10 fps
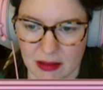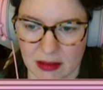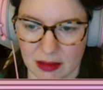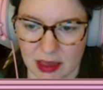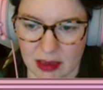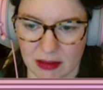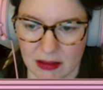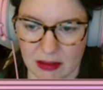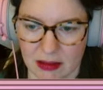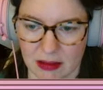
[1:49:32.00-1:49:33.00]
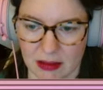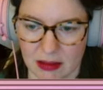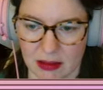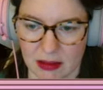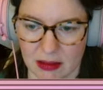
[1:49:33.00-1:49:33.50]
Yeah.
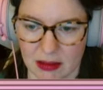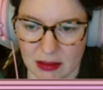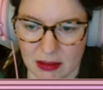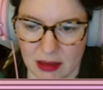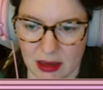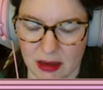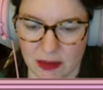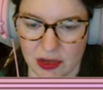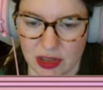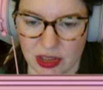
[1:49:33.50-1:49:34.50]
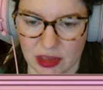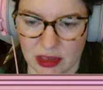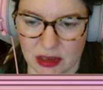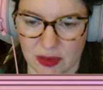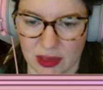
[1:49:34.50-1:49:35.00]
How much
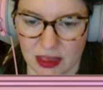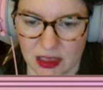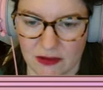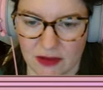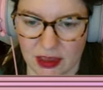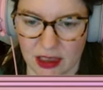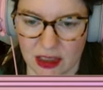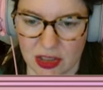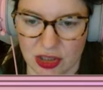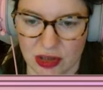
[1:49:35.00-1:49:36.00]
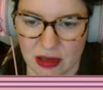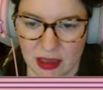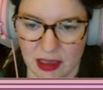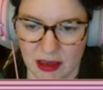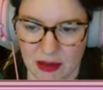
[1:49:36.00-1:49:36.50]
do I need for each,
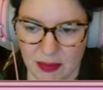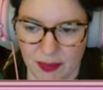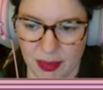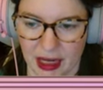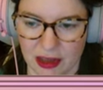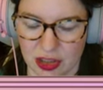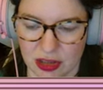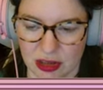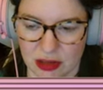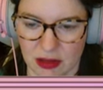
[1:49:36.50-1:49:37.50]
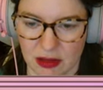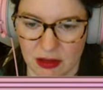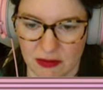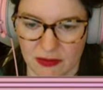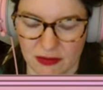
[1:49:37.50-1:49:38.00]
like, batch
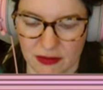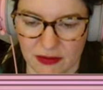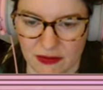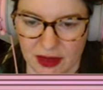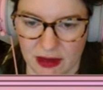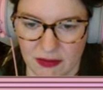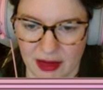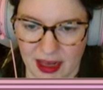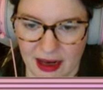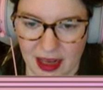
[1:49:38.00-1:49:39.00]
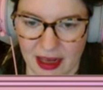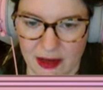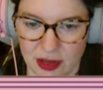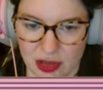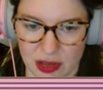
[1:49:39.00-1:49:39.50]
of
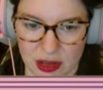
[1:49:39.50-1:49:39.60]
hedge?